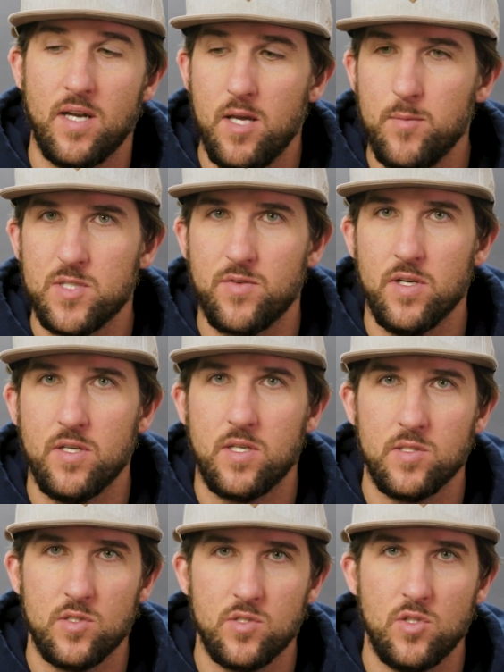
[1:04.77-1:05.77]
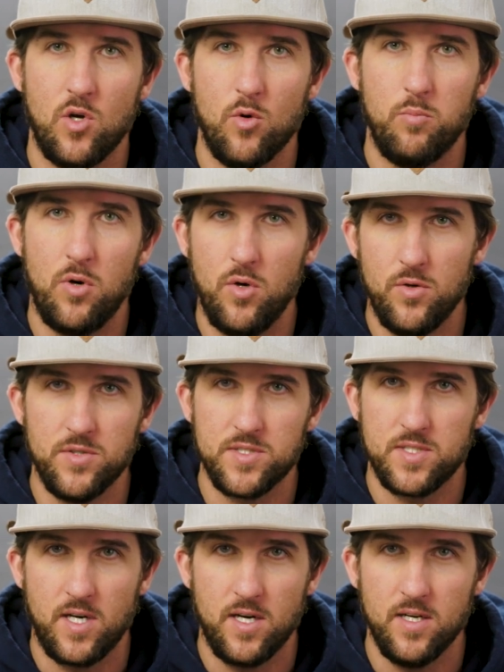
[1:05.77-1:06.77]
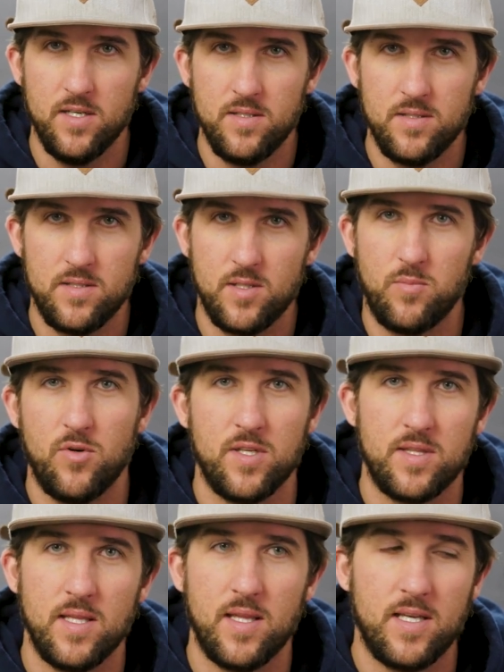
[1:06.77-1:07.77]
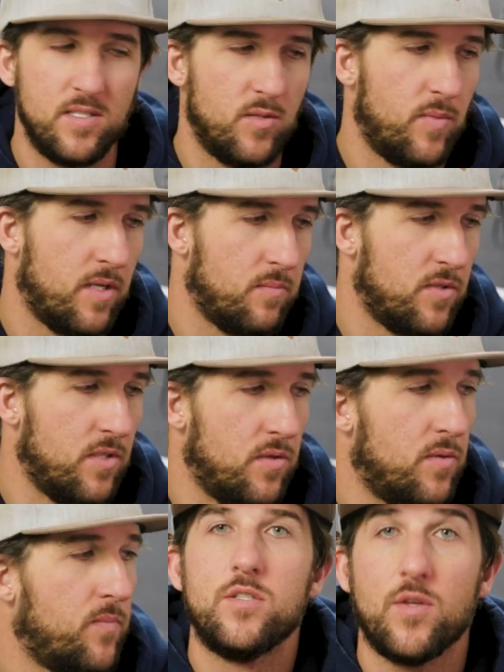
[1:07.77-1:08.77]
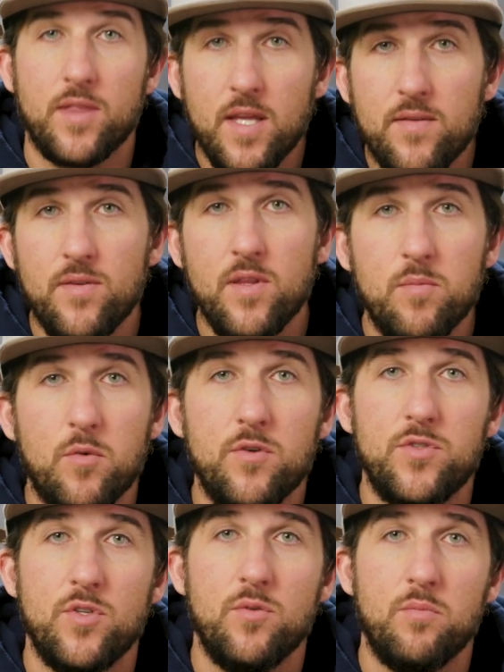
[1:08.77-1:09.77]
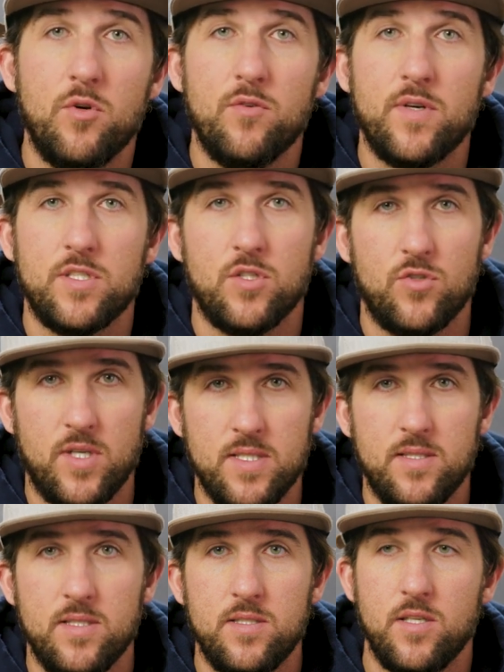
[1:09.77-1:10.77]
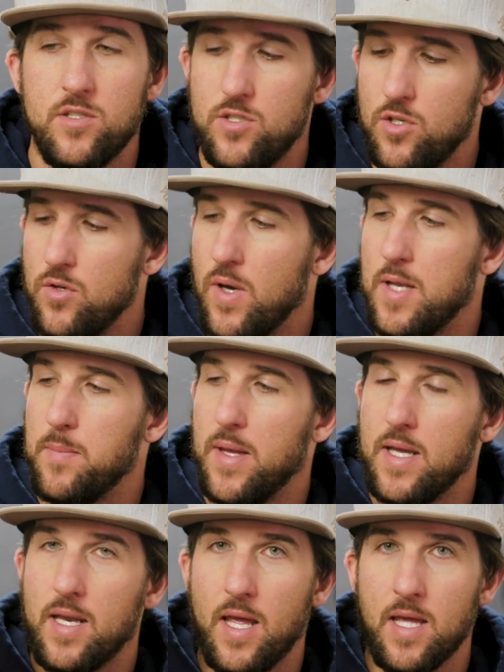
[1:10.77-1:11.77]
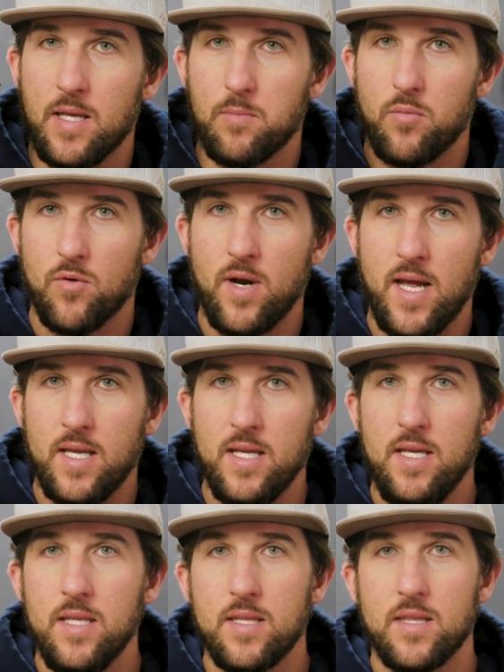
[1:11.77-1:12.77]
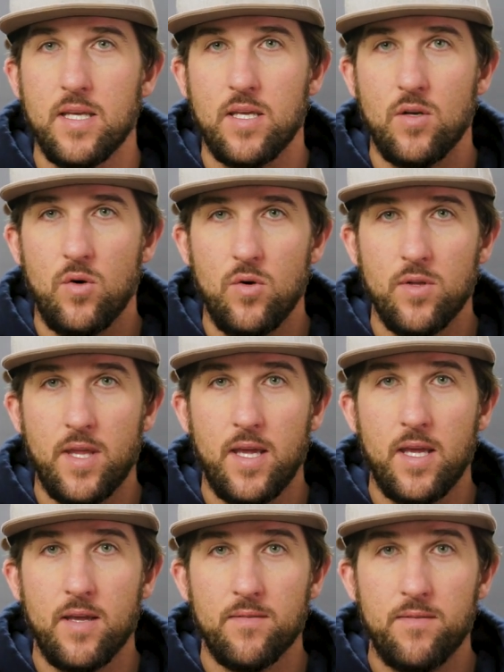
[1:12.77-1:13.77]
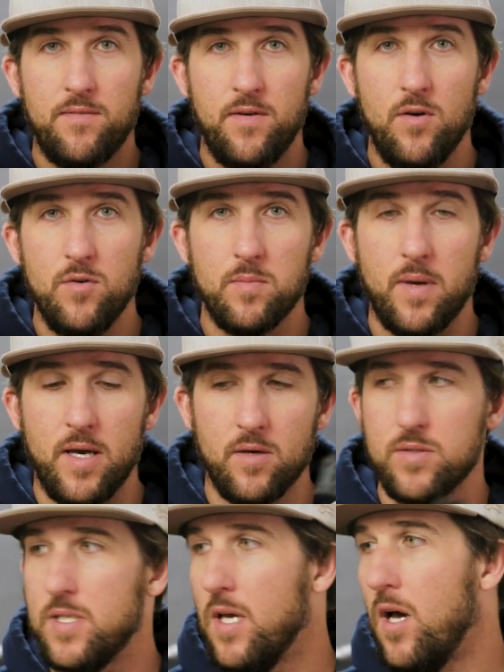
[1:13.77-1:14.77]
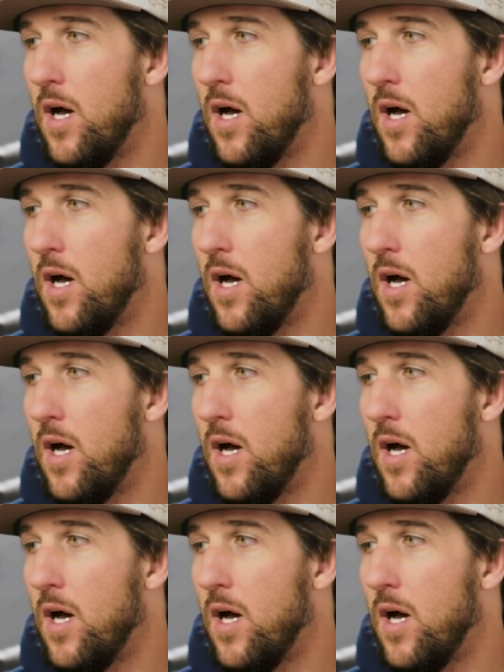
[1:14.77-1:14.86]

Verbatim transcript: hemisphere because there's no pole star to point the laser beam to. So thankfully Move Shoot Move has addressed this issue and made a bracket that can hold a phone mount